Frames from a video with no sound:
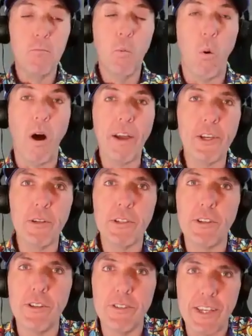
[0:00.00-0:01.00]
why you
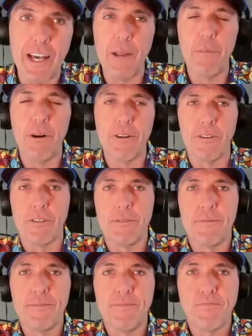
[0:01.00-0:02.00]
would use Colorbond
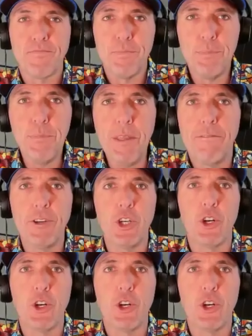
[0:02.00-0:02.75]
for